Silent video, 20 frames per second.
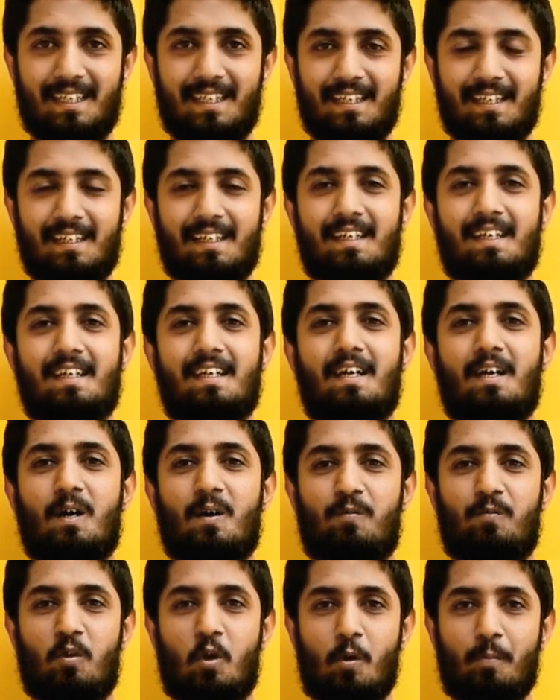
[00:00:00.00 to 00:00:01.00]
Tip number
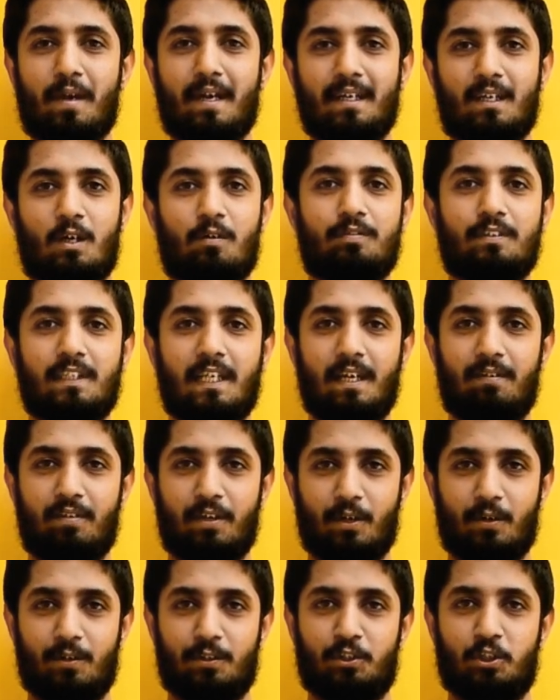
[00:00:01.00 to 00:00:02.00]
3,
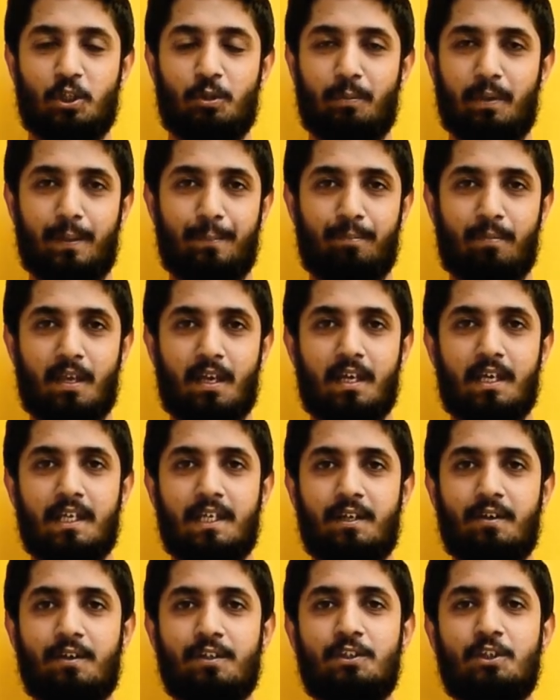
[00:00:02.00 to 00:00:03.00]
format of saving your
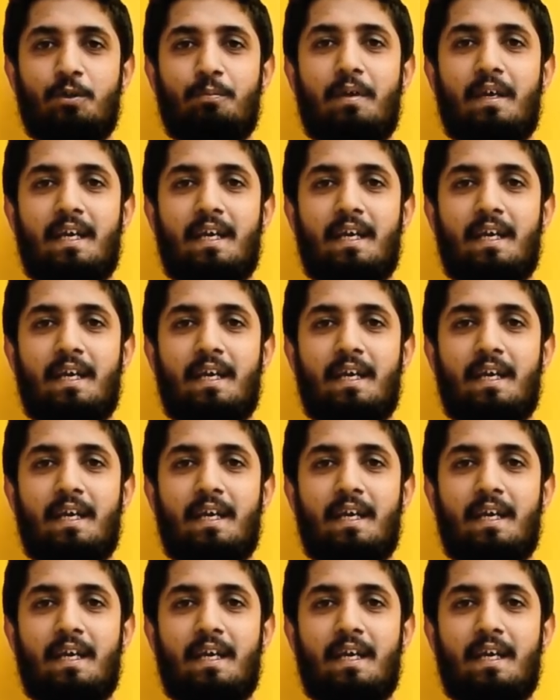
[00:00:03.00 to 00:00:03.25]
resume.